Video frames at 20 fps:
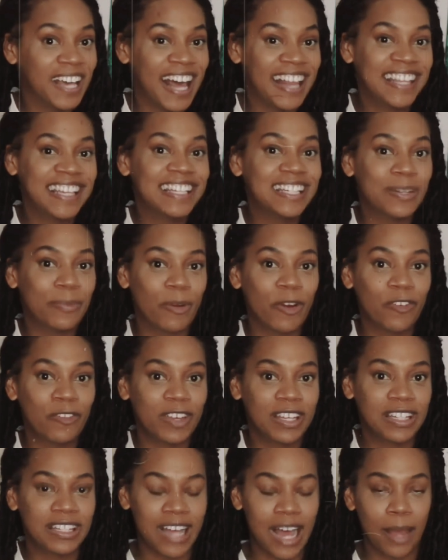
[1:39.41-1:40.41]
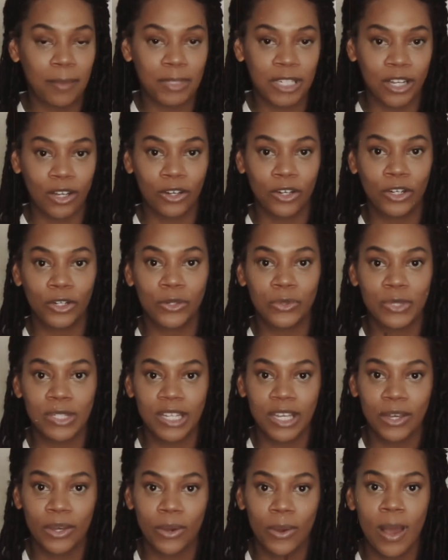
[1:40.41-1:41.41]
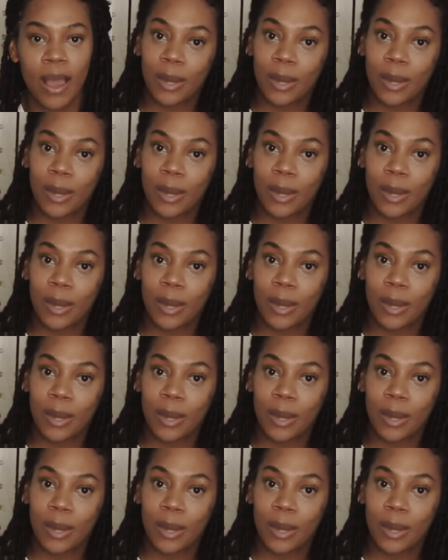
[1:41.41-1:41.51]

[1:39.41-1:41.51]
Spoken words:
I think it's the perfect time to learn a new skill.